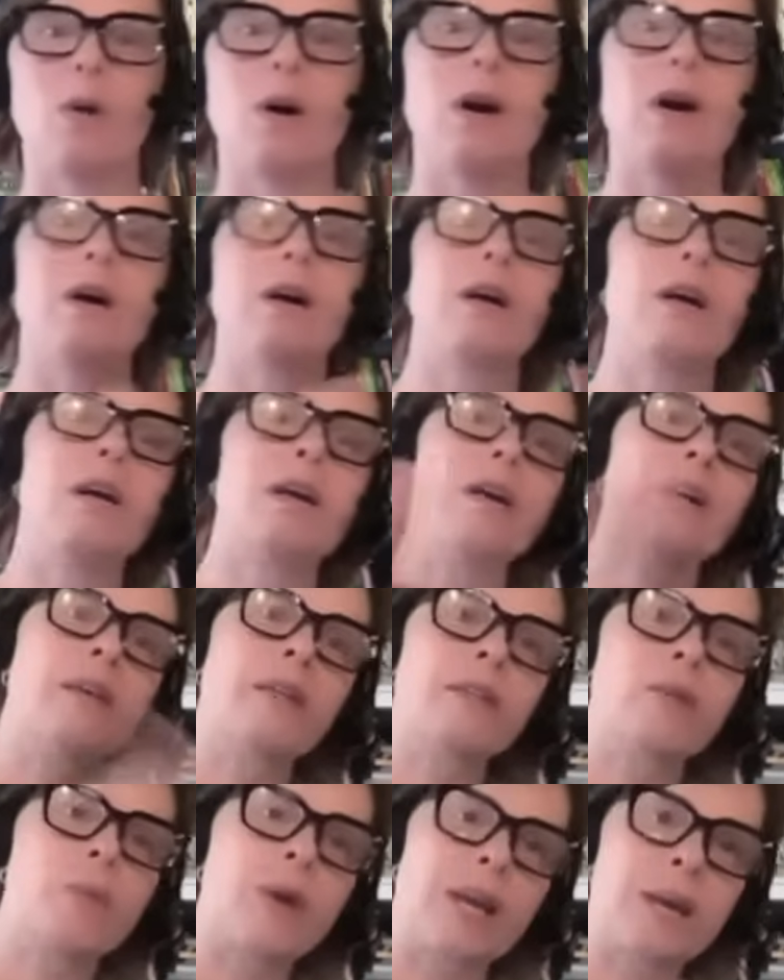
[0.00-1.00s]

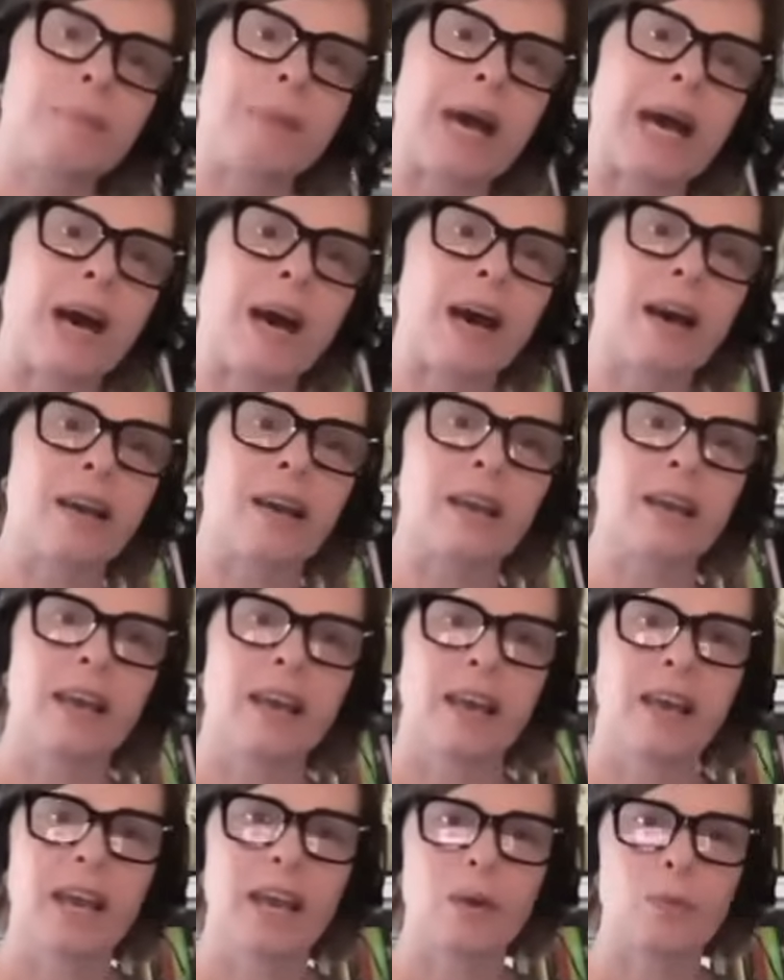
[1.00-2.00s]
all the way back
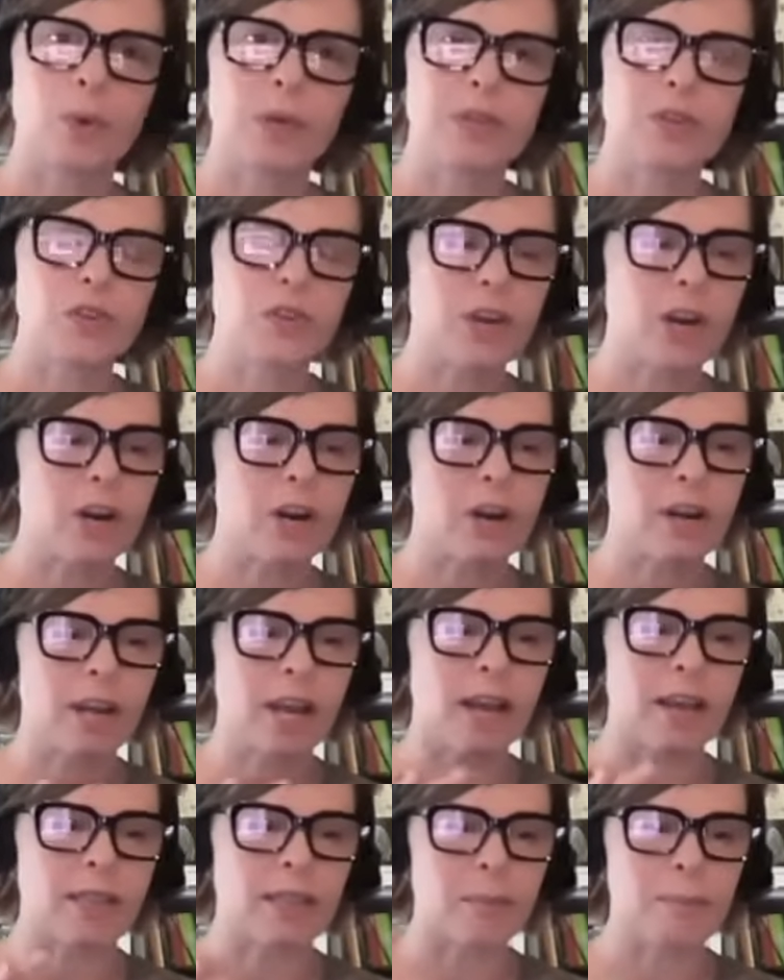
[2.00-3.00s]
and we start
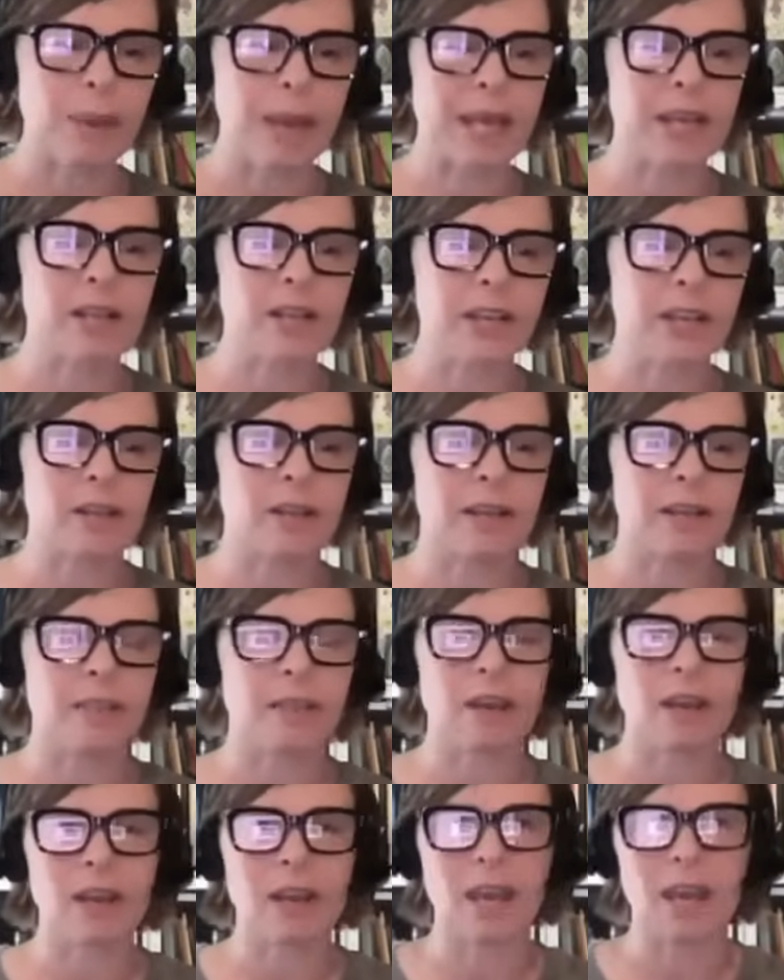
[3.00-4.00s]
at the
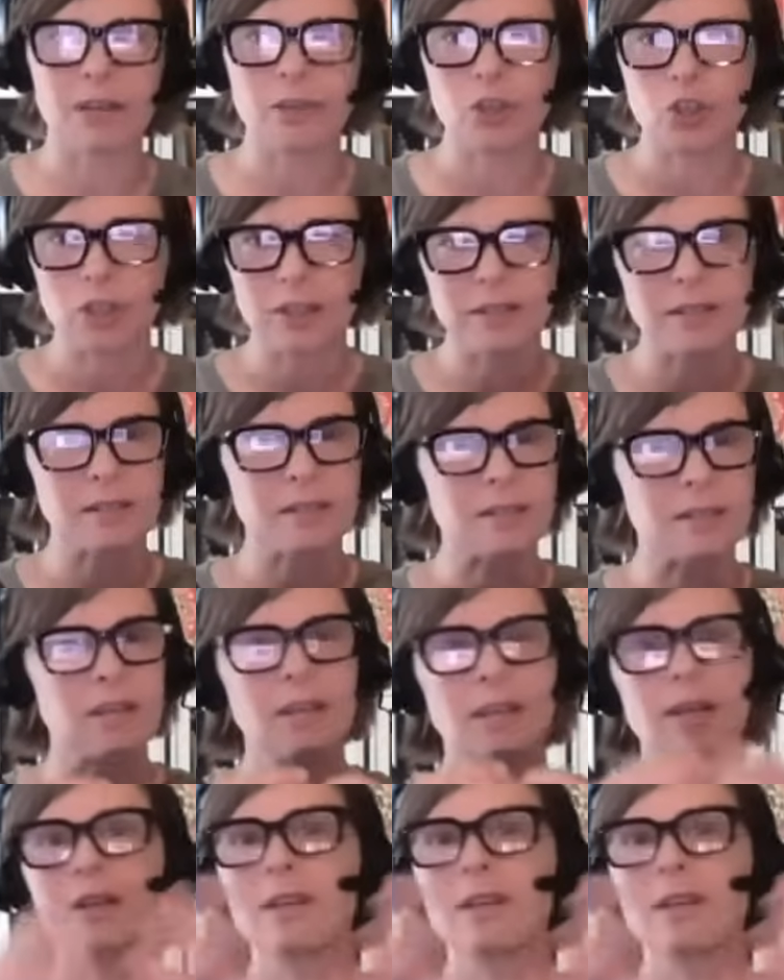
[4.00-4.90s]
Paleolithic and just